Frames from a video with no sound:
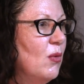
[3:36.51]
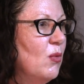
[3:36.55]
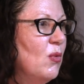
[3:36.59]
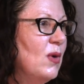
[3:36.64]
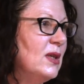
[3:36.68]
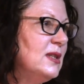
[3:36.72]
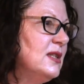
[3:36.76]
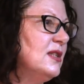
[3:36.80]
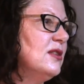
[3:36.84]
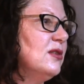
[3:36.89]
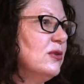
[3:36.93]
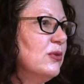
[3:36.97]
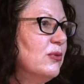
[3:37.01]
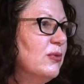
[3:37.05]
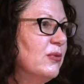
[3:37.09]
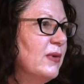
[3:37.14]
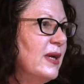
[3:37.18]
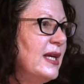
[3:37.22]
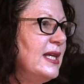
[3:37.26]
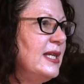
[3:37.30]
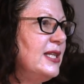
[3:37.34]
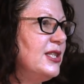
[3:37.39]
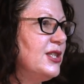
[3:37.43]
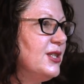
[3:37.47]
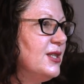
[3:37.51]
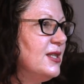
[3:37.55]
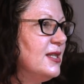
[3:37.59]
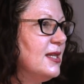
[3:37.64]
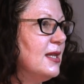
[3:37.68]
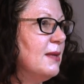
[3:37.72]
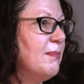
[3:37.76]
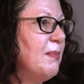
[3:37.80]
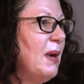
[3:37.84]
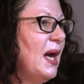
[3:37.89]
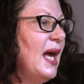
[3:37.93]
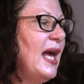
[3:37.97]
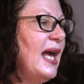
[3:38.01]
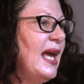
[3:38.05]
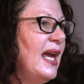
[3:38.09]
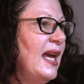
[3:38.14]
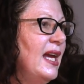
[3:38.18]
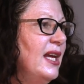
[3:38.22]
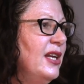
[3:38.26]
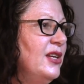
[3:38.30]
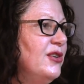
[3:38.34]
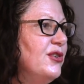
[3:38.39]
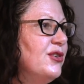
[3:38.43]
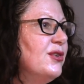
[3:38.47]
once it reaches the
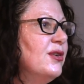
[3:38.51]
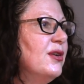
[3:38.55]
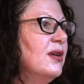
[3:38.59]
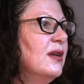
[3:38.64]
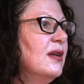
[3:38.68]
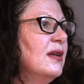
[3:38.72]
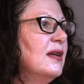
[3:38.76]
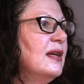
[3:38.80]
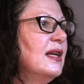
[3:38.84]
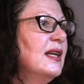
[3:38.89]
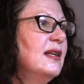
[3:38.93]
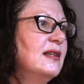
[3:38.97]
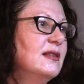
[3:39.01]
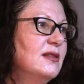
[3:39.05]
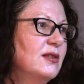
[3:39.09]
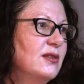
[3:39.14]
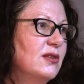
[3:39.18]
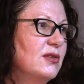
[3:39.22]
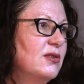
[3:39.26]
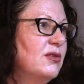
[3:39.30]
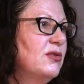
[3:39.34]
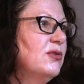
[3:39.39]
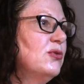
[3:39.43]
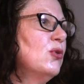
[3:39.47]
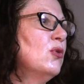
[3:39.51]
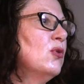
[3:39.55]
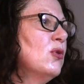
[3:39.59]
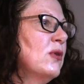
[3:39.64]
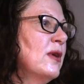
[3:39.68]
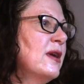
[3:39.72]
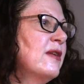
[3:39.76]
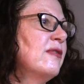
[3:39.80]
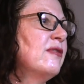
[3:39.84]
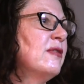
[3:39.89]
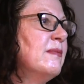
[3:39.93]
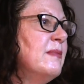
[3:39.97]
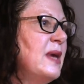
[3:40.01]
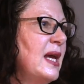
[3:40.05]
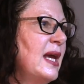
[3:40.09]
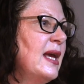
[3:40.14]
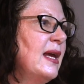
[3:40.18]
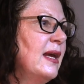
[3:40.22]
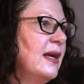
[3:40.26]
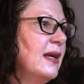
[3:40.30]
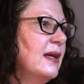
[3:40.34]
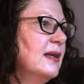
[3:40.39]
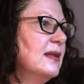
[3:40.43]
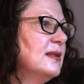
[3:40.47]
page, it is a story for
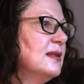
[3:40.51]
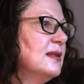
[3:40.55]
me.